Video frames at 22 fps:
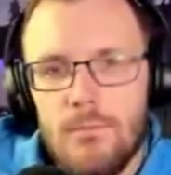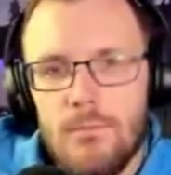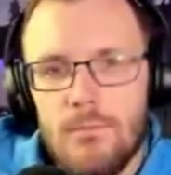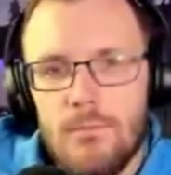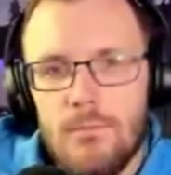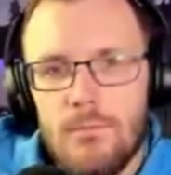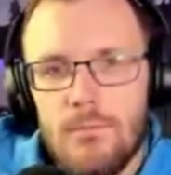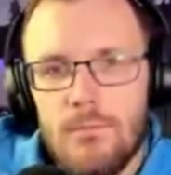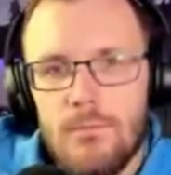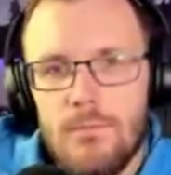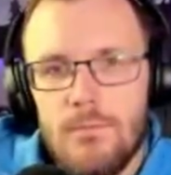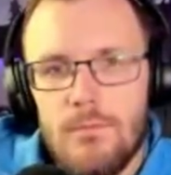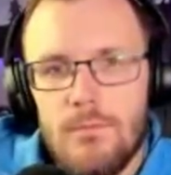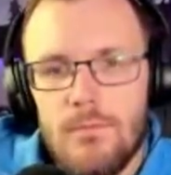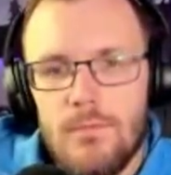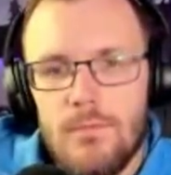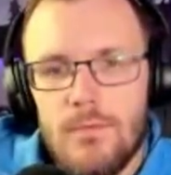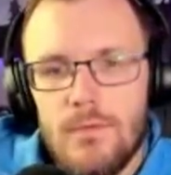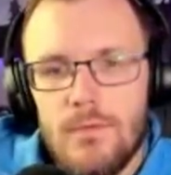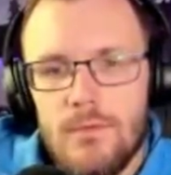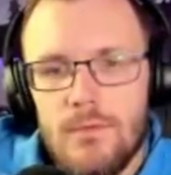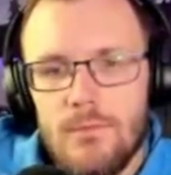
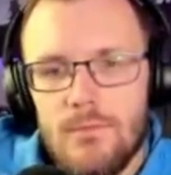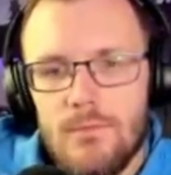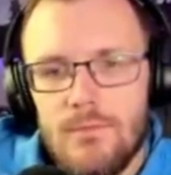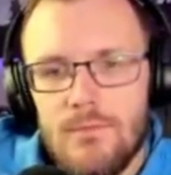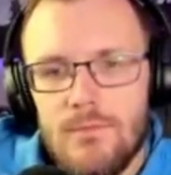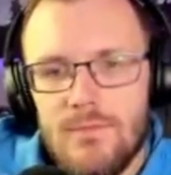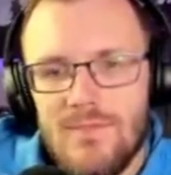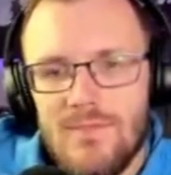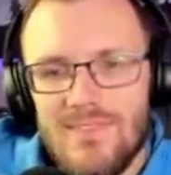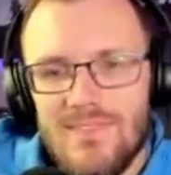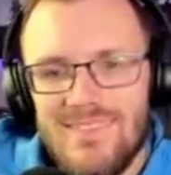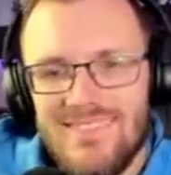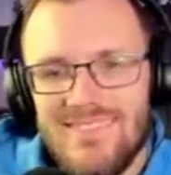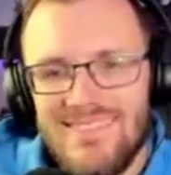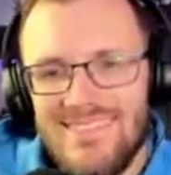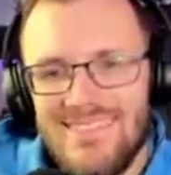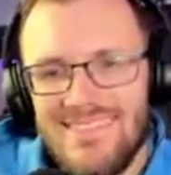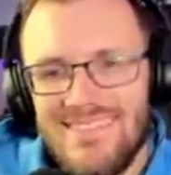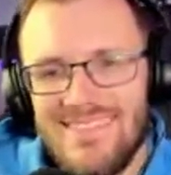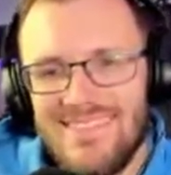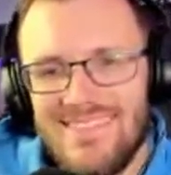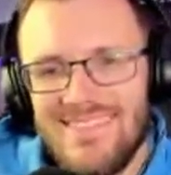
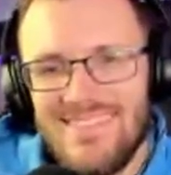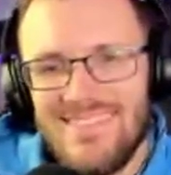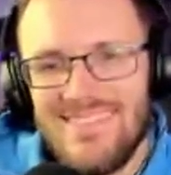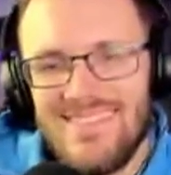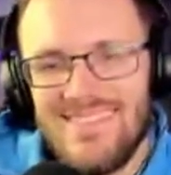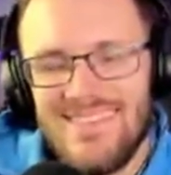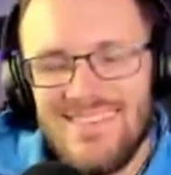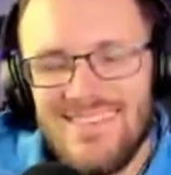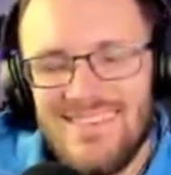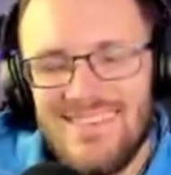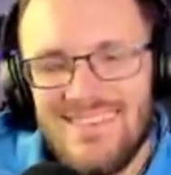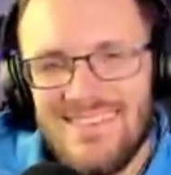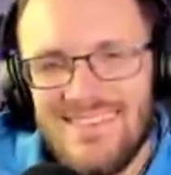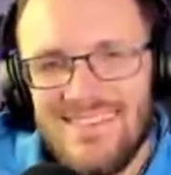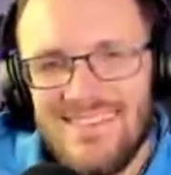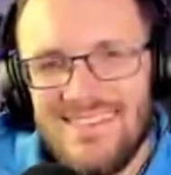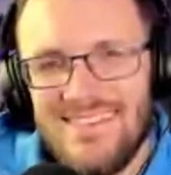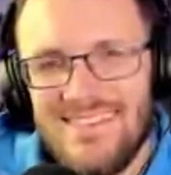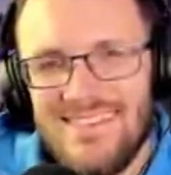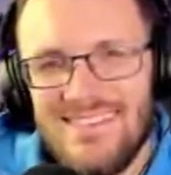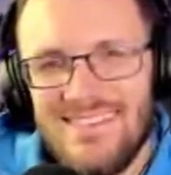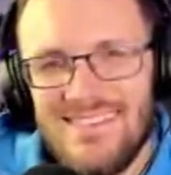
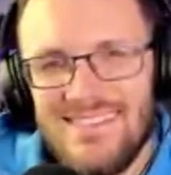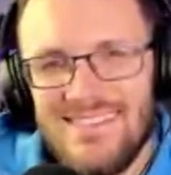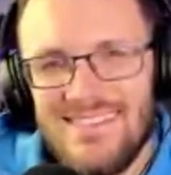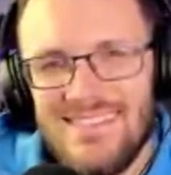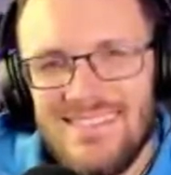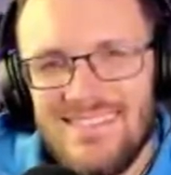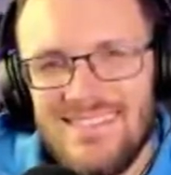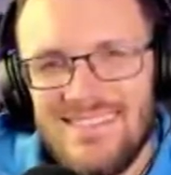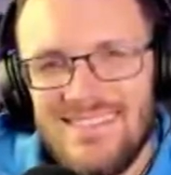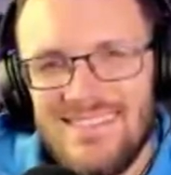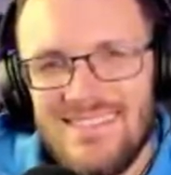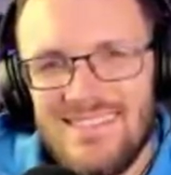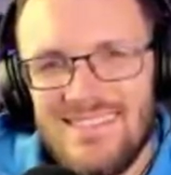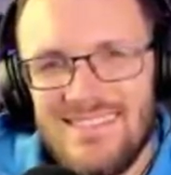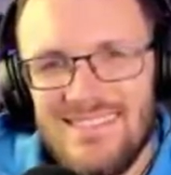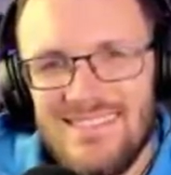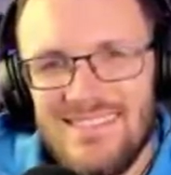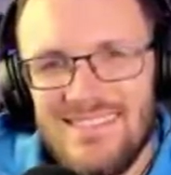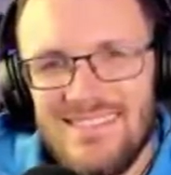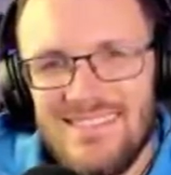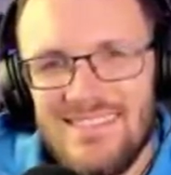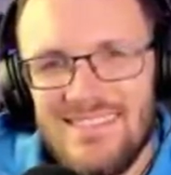
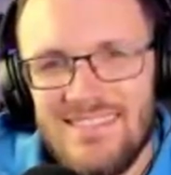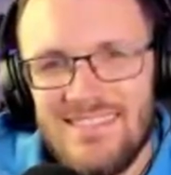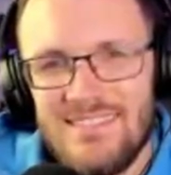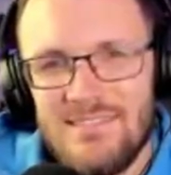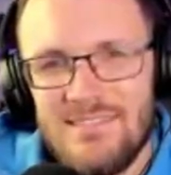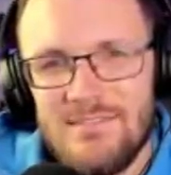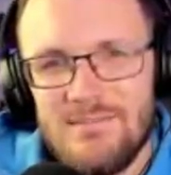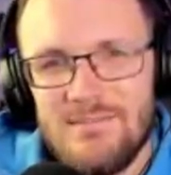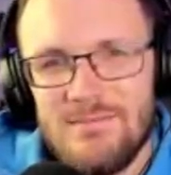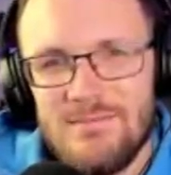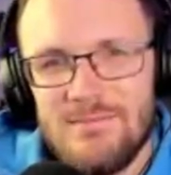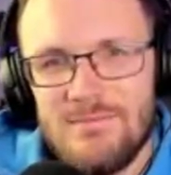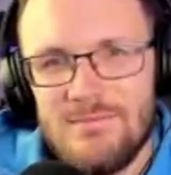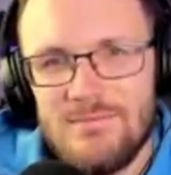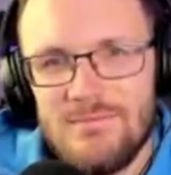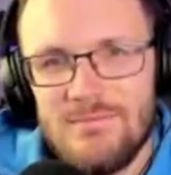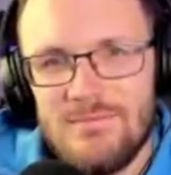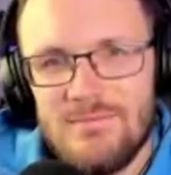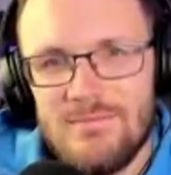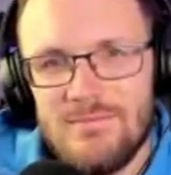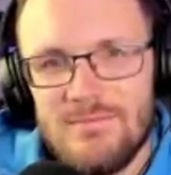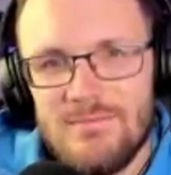
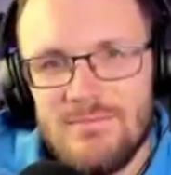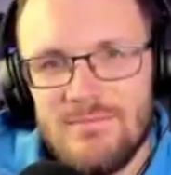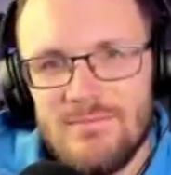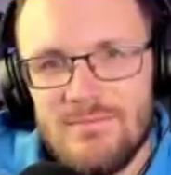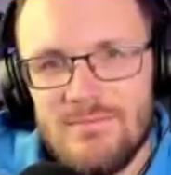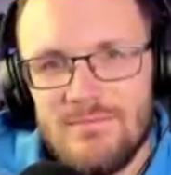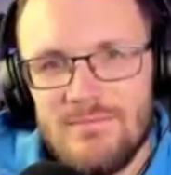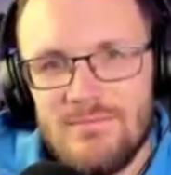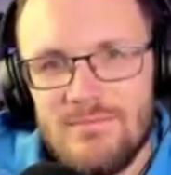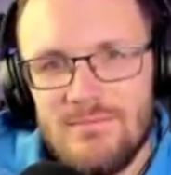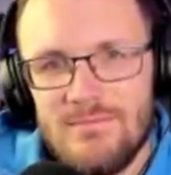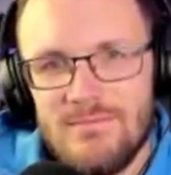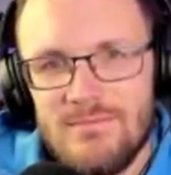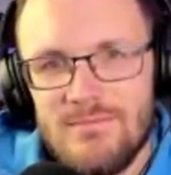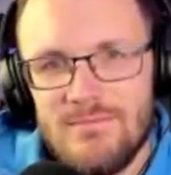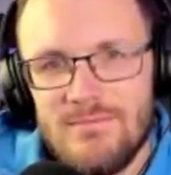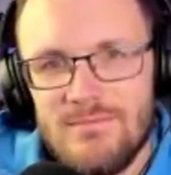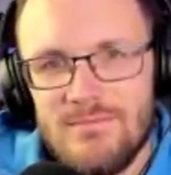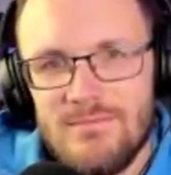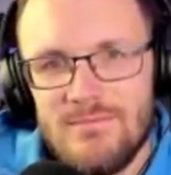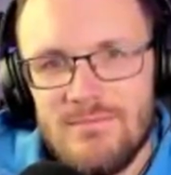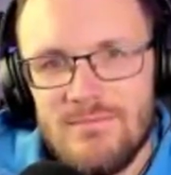
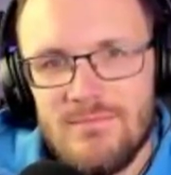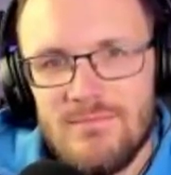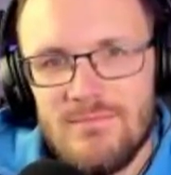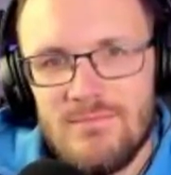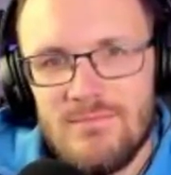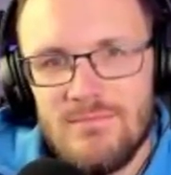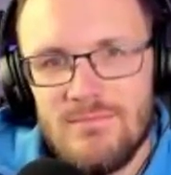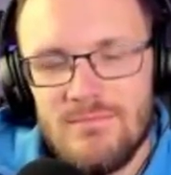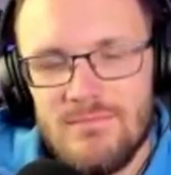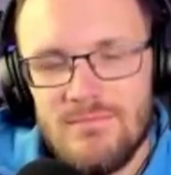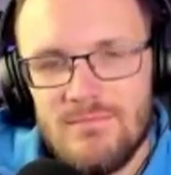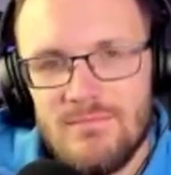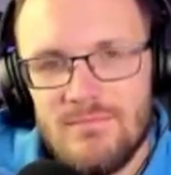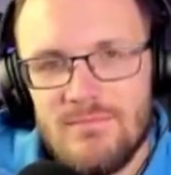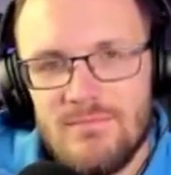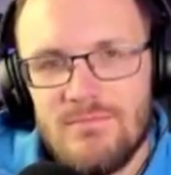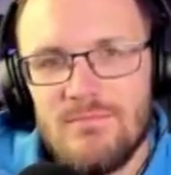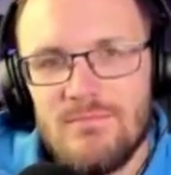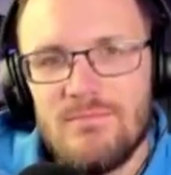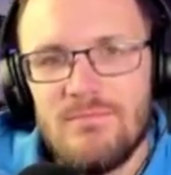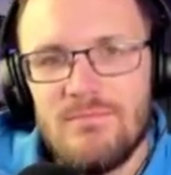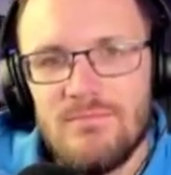
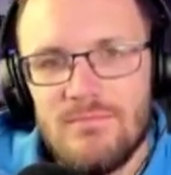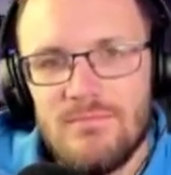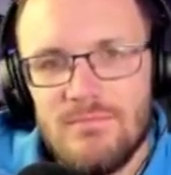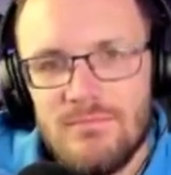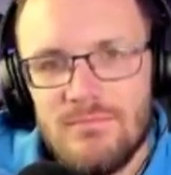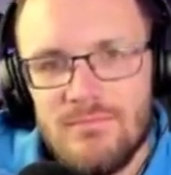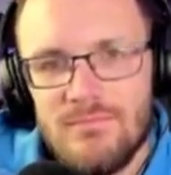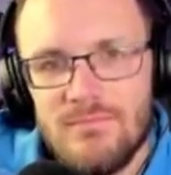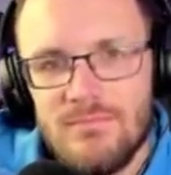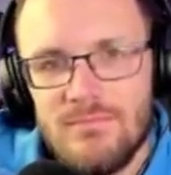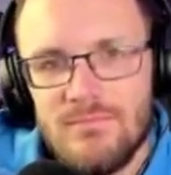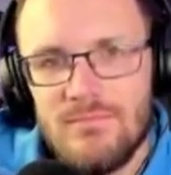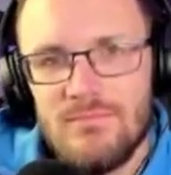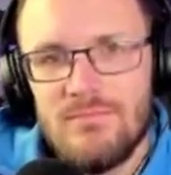No words are spoken by the person on screen.